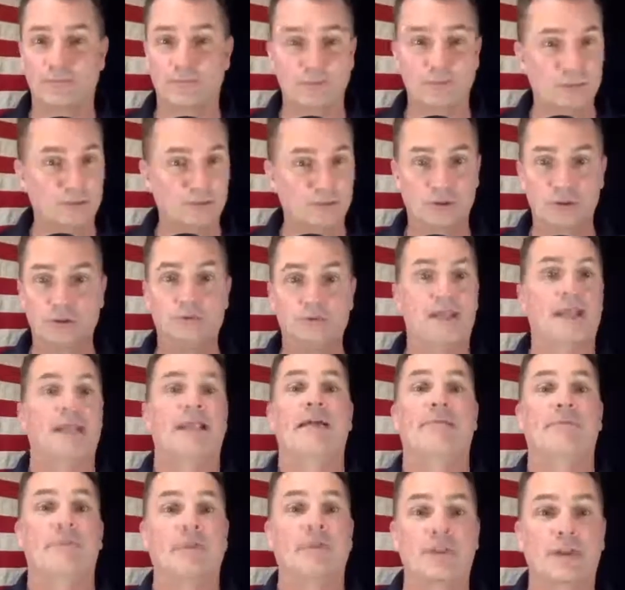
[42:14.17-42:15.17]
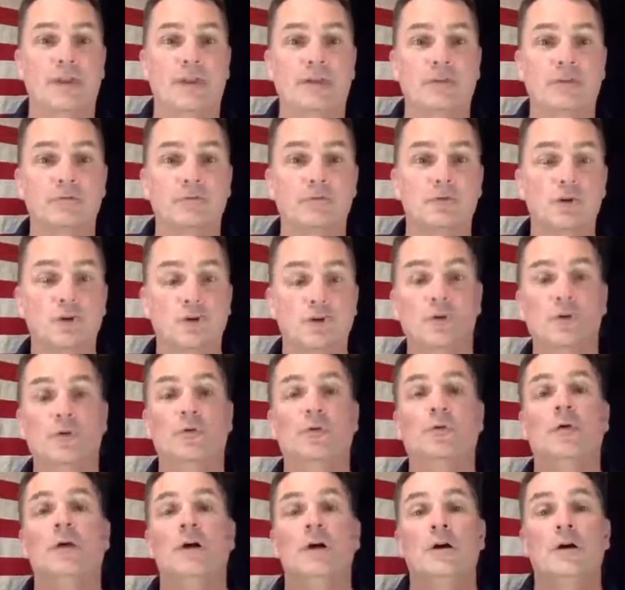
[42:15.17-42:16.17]
it's shooting at everything,
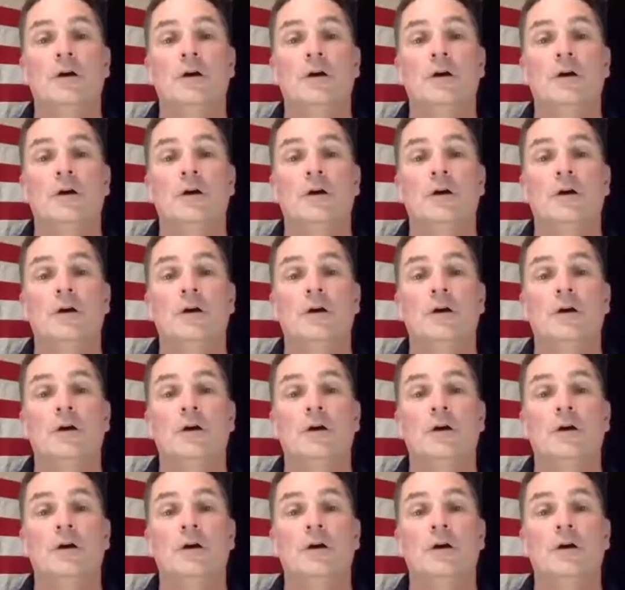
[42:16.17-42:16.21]
to